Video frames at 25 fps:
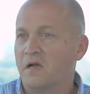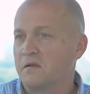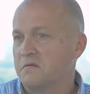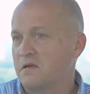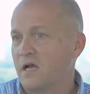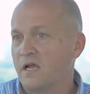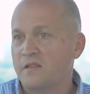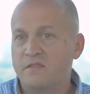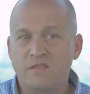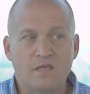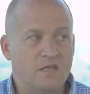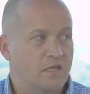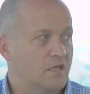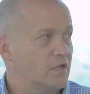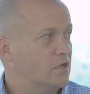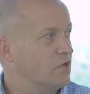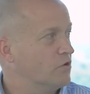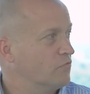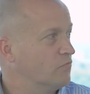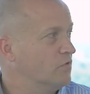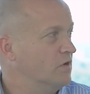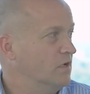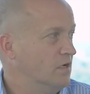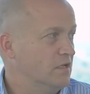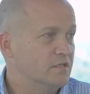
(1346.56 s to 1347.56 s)
I think it
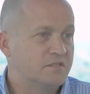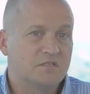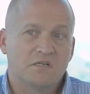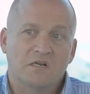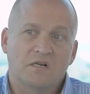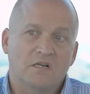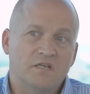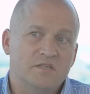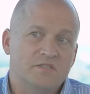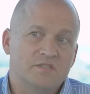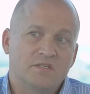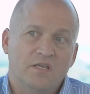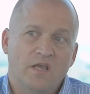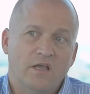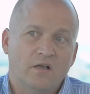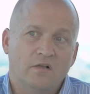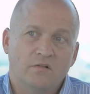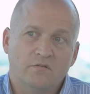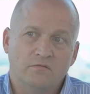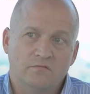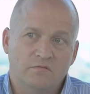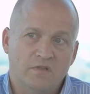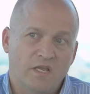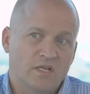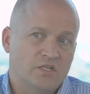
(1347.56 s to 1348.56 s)
could realistically
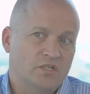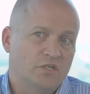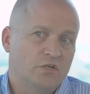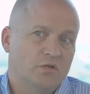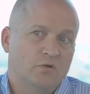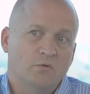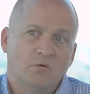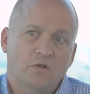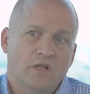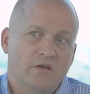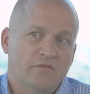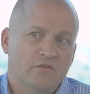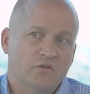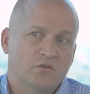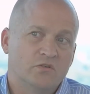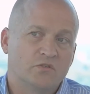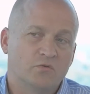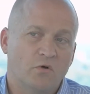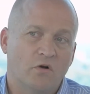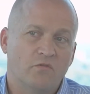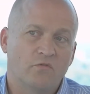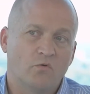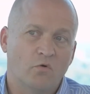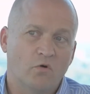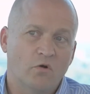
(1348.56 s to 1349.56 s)
scale next year to 11 or
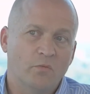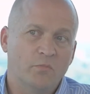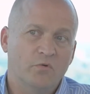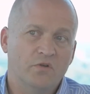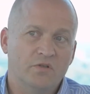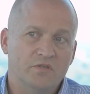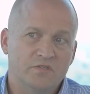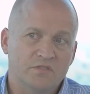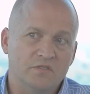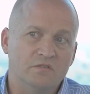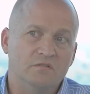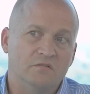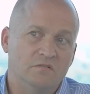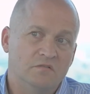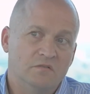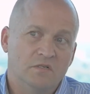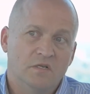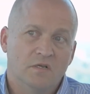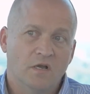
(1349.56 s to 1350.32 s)
12 corporates, and